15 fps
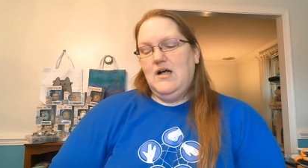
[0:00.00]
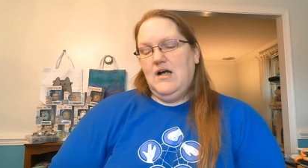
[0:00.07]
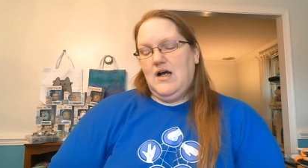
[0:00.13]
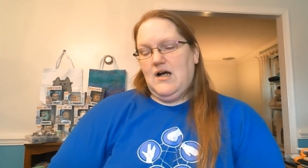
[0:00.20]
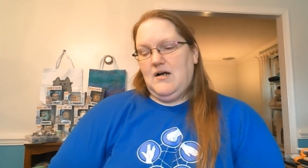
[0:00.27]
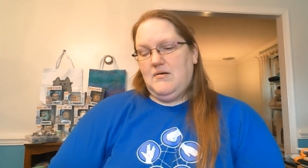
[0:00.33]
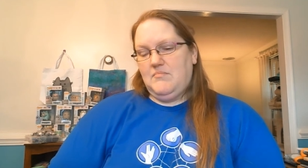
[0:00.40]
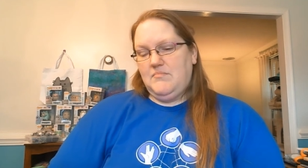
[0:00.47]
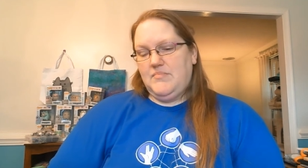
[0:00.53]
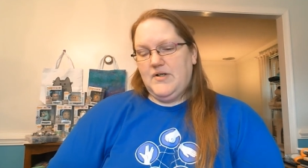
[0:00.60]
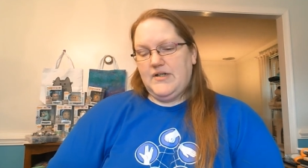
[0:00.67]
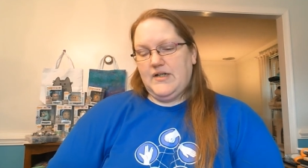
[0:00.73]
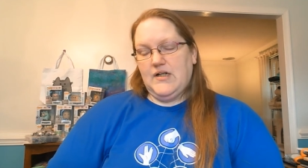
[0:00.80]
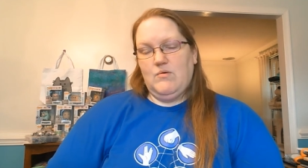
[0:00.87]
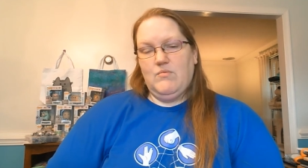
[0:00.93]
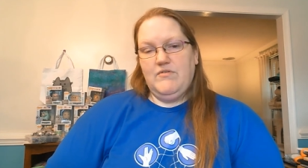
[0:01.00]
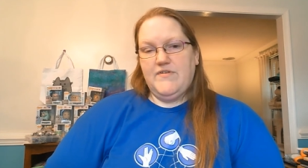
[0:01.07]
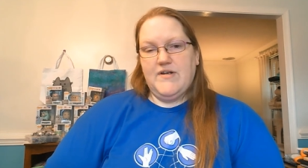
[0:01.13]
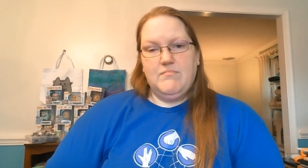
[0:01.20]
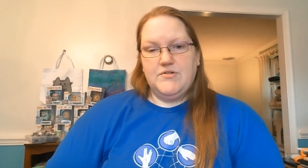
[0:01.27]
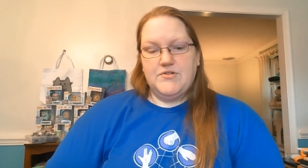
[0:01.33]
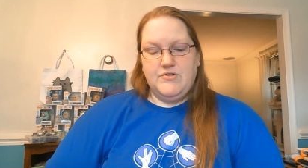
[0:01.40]
Um, but you know, what
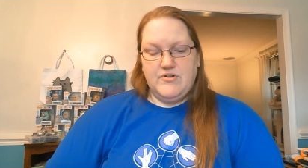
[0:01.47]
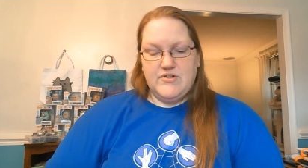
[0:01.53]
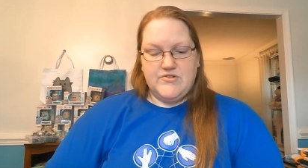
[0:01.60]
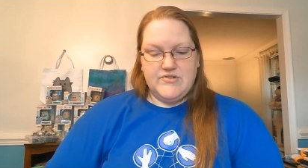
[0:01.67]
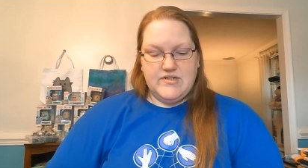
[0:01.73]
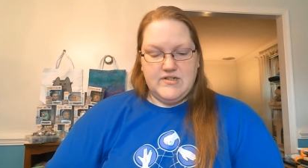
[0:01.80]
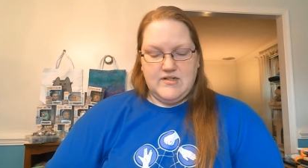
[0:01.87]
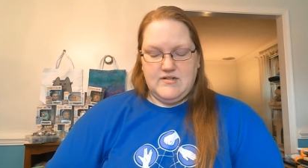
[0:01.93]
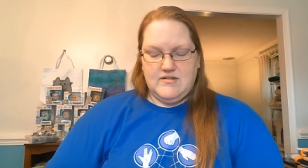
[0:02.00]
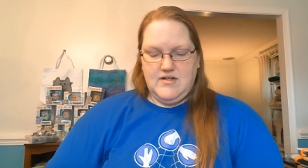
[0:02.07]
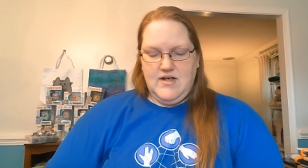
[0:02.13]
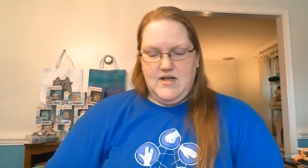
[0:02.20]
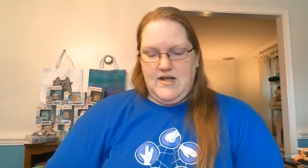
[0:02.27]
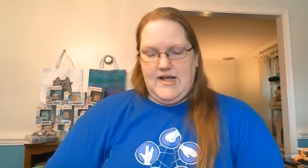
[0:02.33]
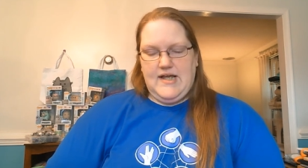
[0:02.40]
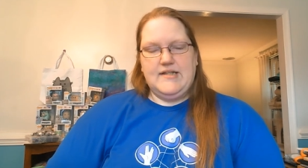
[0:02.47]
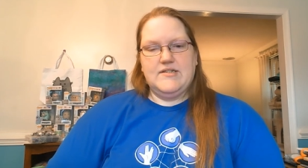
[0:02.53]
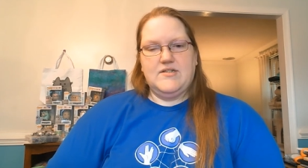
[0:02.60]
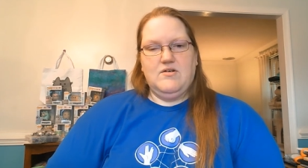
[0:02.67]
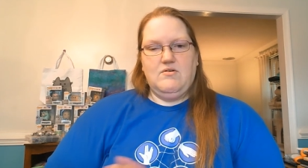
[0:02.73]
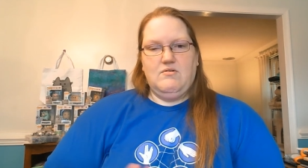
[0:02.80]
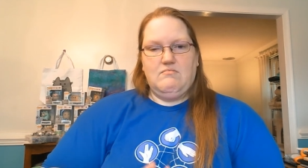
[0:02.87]
fabrics are you interested in? And
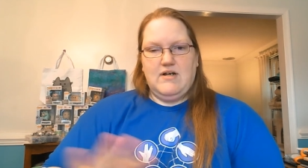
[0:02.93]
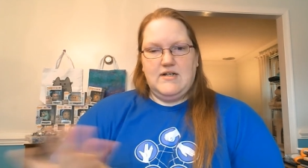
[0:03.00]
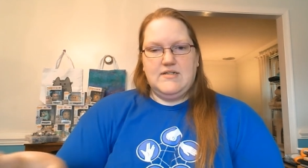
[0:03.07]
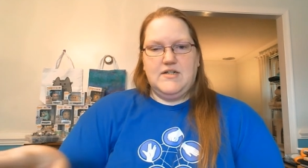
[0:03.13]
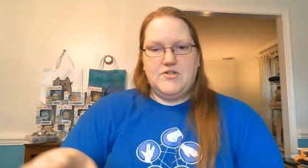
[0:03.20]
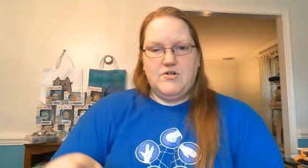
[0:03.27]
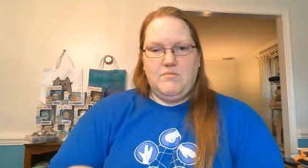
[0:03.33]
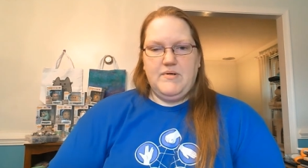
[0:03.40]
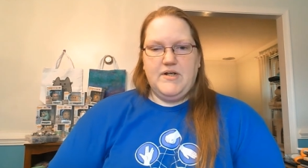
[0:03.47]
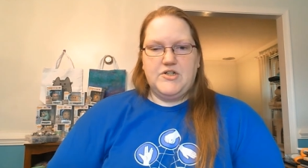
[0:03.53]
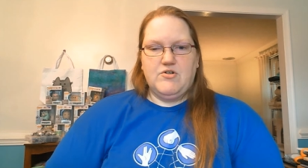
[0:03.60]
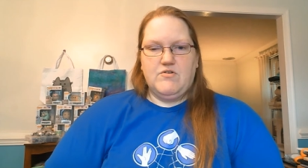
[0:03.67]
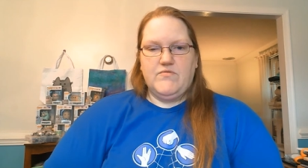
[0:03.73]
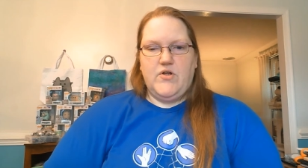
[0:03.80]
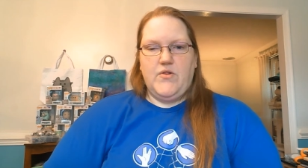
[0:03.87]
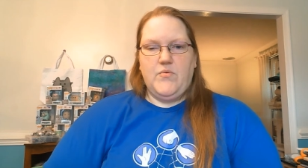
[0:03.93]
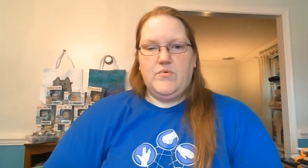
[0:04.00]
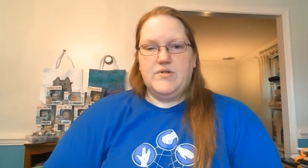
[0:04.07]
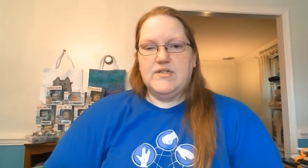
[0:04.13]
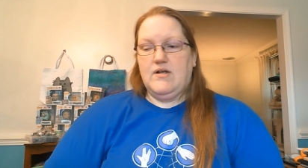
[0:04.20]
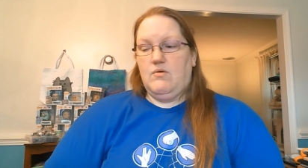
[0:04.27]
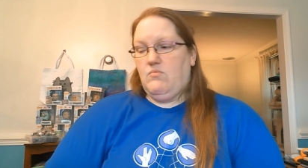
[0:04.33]
so I sent her a picture of all the
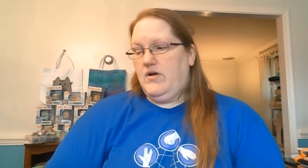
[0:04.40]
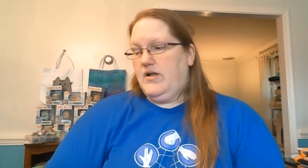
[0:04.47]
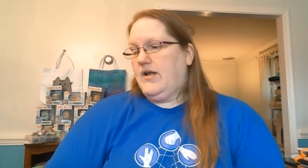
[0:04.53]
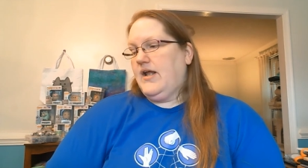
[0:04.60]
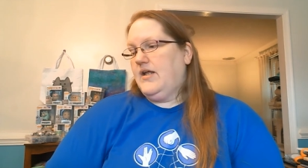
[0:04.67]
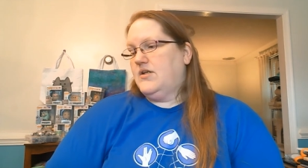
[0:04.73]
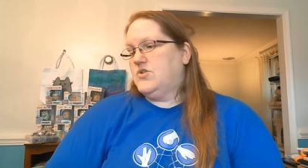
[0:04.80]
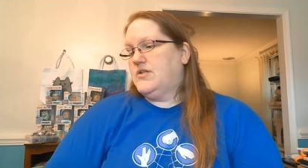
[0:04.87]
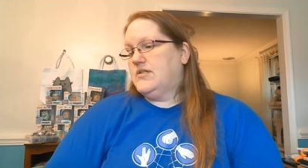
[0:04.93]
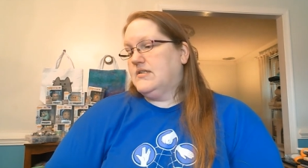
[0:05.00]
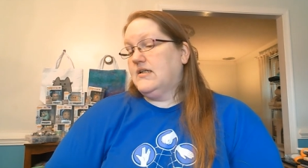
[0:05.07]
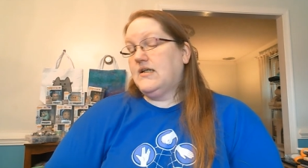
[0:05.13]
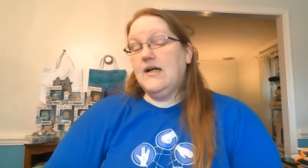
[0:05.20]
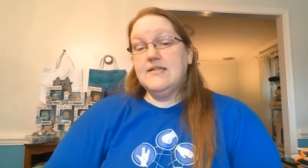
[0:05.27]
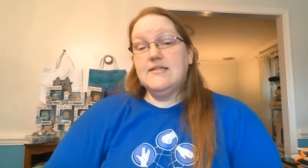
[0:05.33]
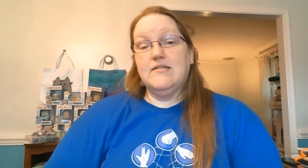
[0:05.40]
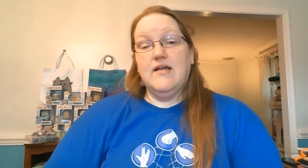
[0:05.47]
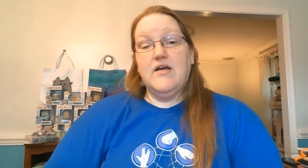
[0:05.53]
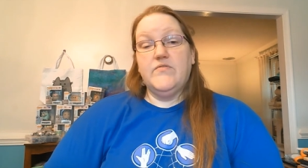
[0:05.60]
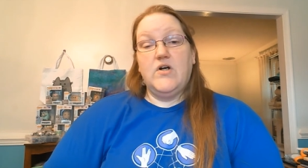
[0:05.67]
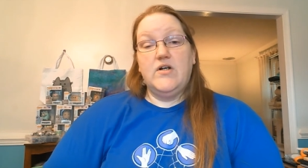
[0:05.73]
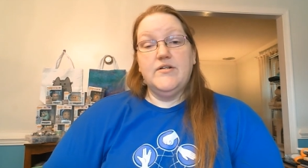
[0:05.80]
ones I want and she's like, I still
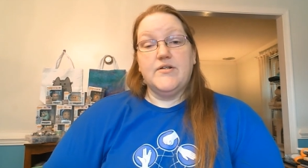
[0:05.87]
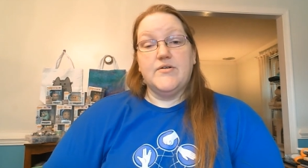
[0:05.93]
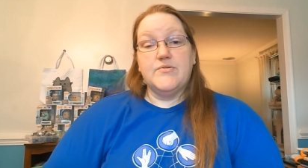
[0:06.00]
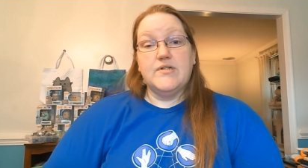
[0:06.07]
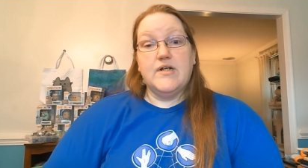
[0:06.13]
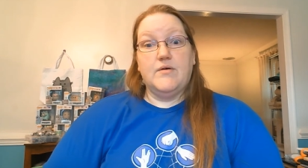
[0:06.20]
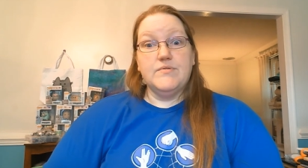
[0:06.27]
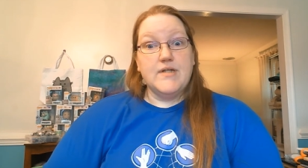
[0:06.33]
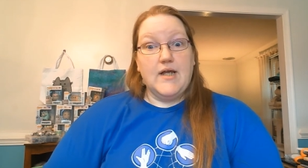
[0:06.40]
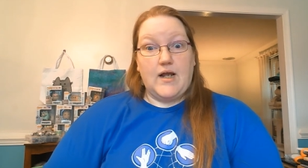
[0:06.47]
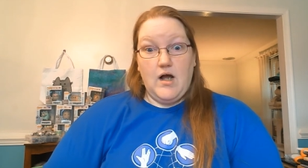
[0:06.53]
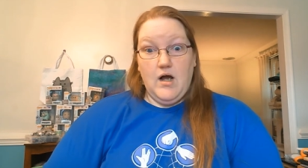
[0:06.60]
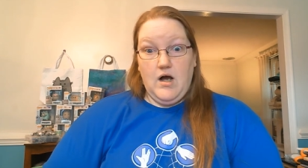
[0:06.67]
have all of those. And I was like,